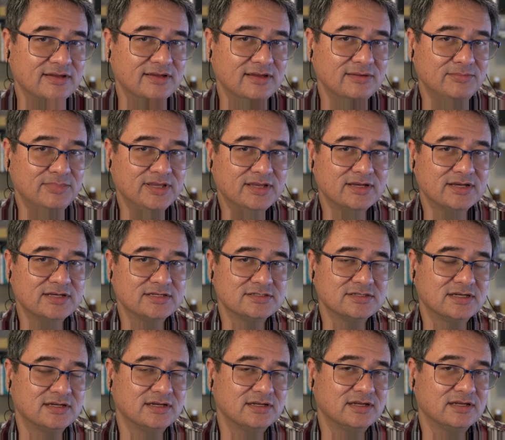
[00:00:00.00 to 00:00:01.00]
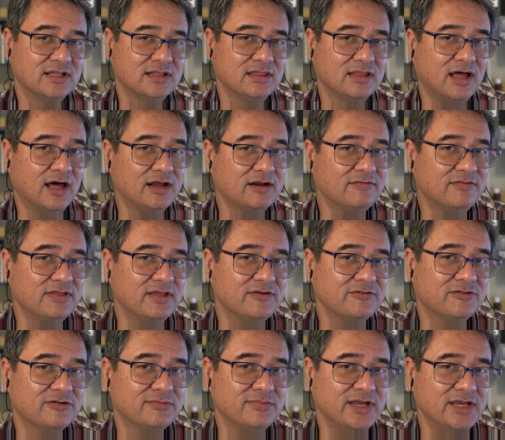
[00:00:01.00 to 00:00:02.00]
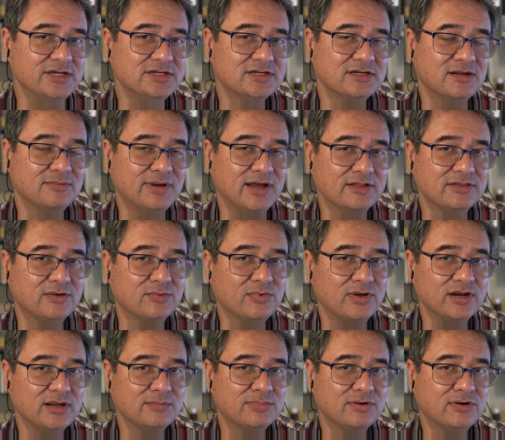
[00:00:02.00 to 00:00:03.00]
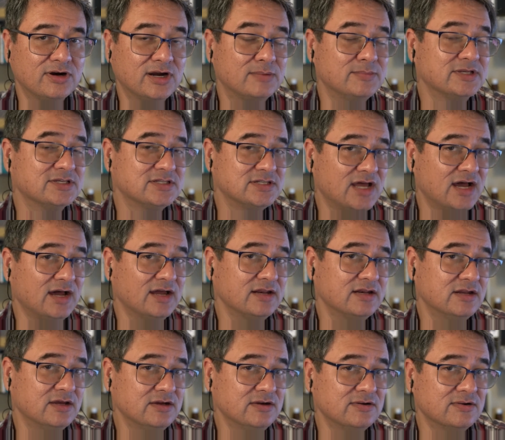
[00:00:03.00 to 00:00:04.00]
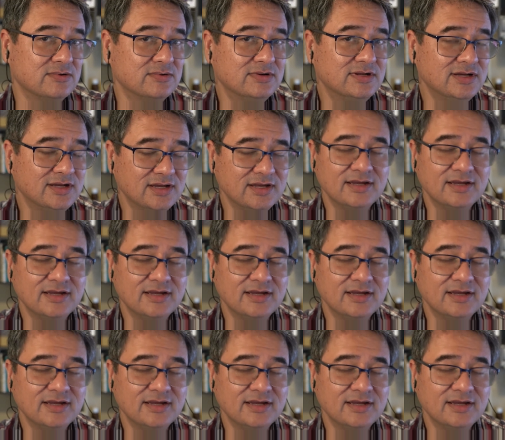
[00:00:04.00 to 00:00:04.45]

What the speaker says: because a lot of the information about the running program is not known